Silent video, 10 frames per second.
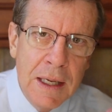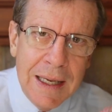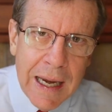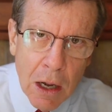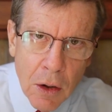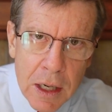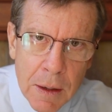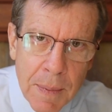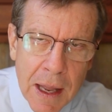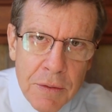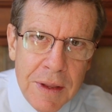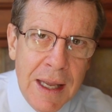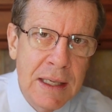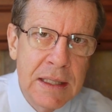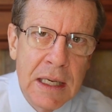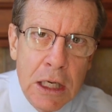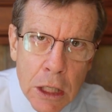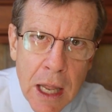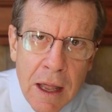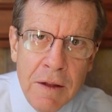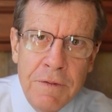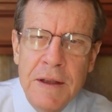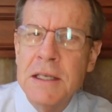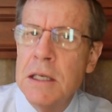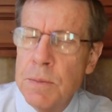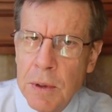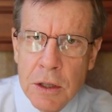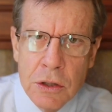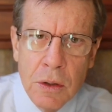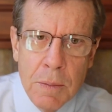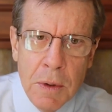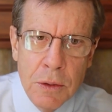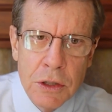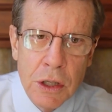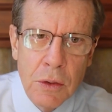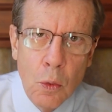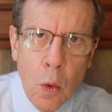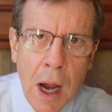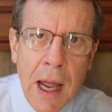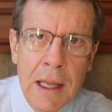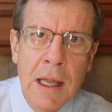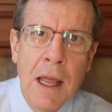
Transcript: caring about things, love is a spiritual emotion. Why?